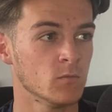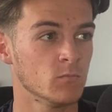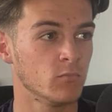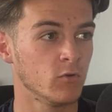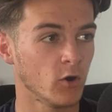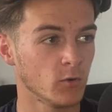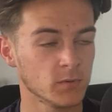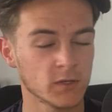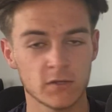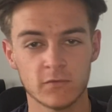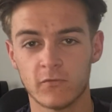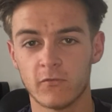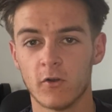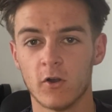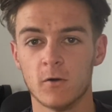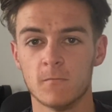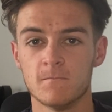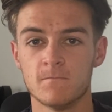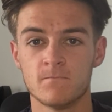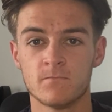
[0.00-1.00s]
probably
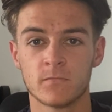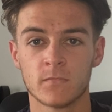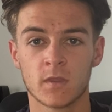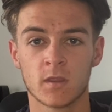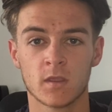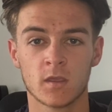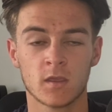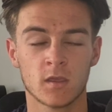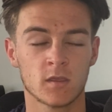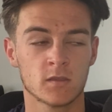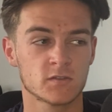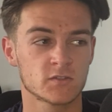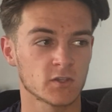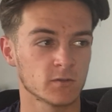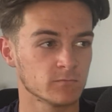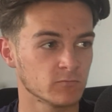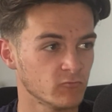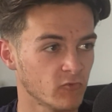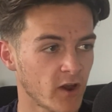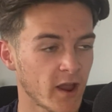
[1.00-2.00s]
from
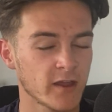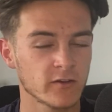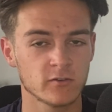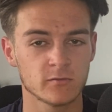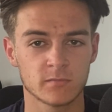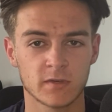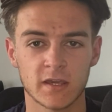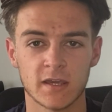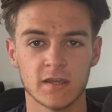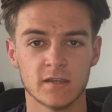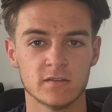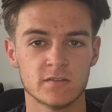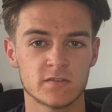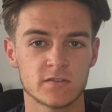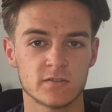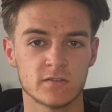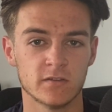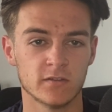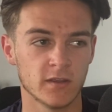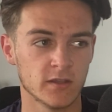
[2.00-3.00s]
some random kids
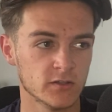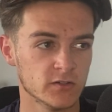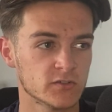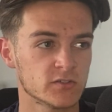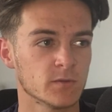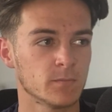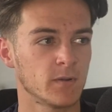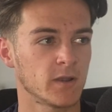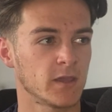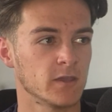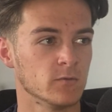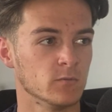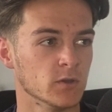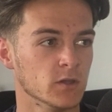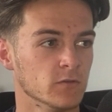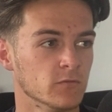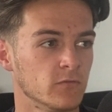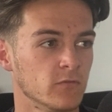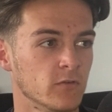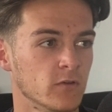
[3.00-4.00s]
that they used to play
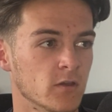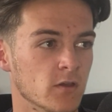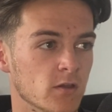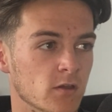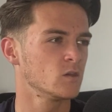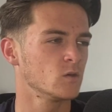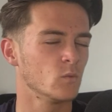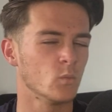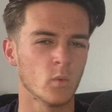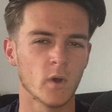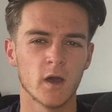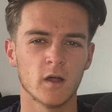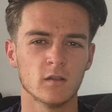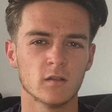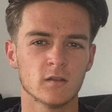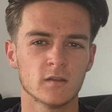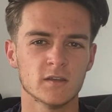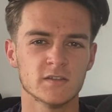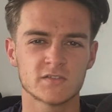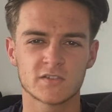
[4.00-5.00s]
with?
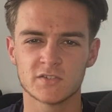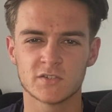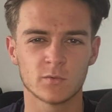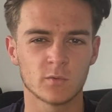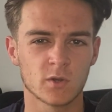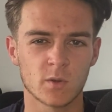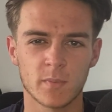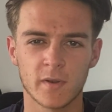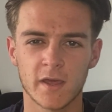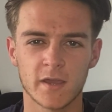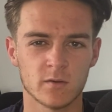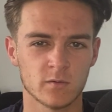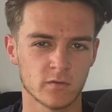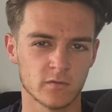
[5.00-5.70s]
Well, it's because I want to play with